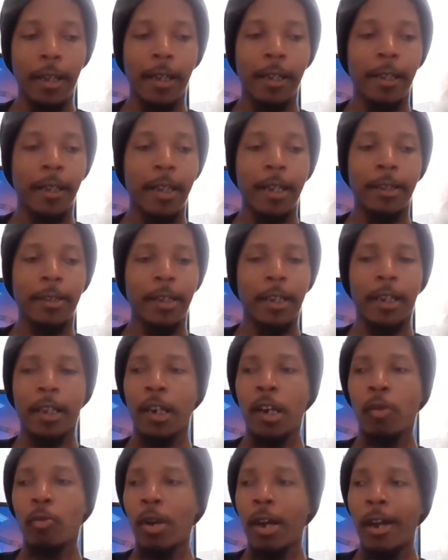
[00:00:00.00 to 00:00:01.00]
And Kate's like,
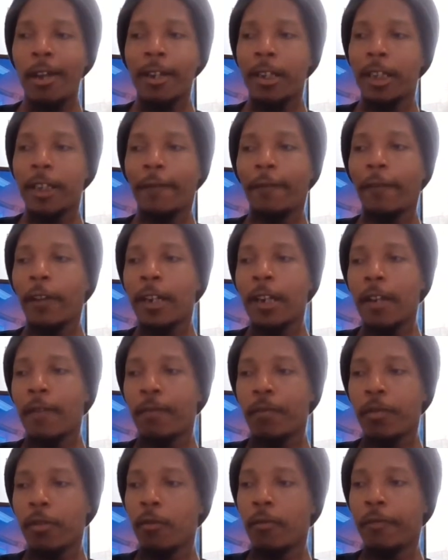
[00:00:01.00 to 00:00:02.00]
oh, well, I need
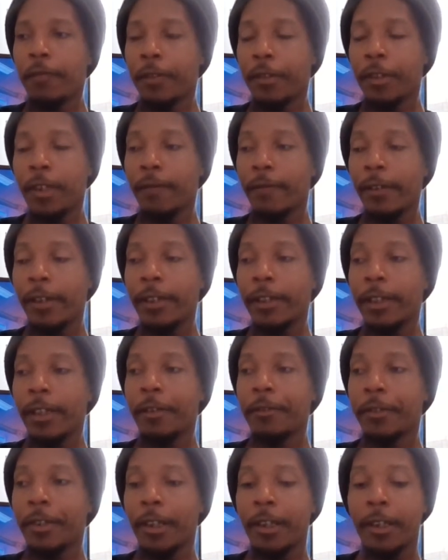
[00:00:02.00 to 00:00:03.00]
definitive proof and stuff like
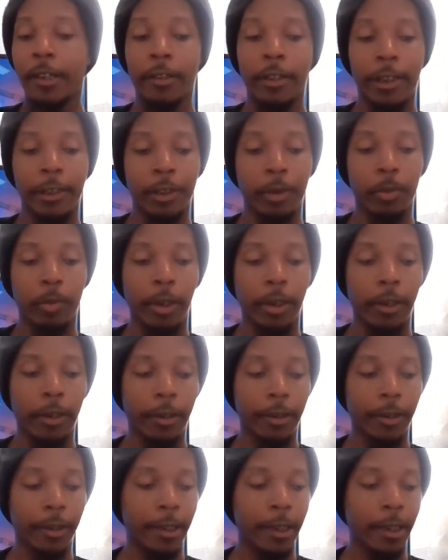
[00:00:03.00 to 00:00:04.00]
that. I was like, good luck,
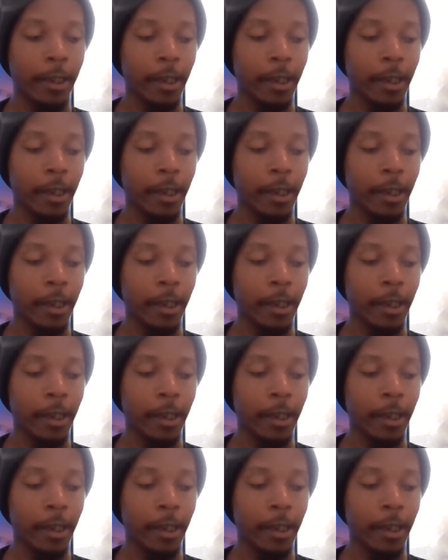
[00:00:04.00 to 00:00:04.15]
sweetheart.